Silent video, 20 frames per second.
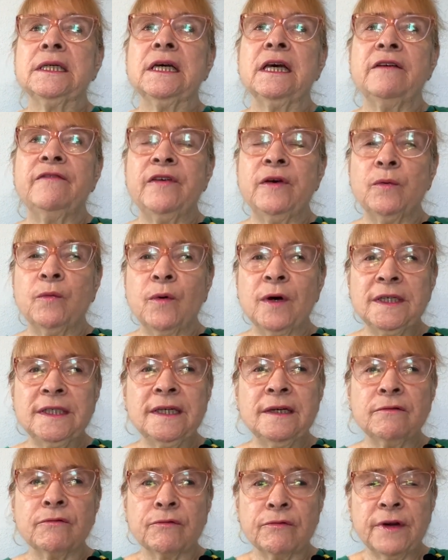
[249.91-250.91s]
If it
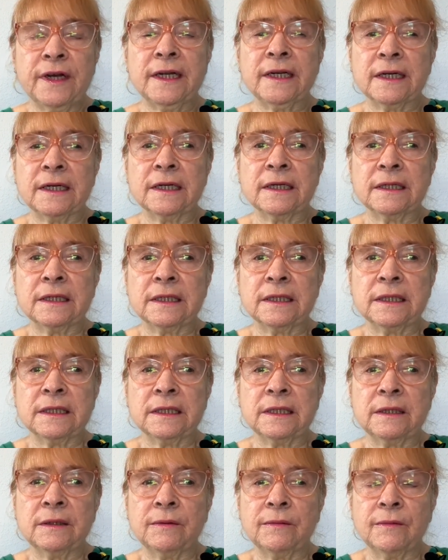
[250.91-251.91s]
wasn't written
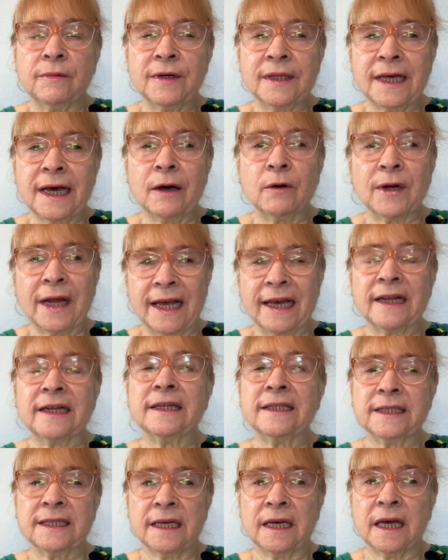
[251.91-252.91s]
without
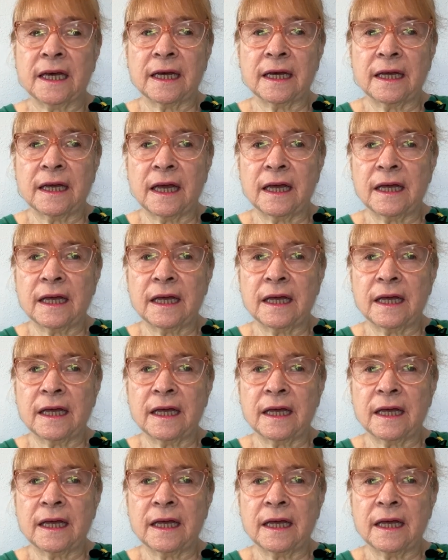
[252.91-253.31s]
editing,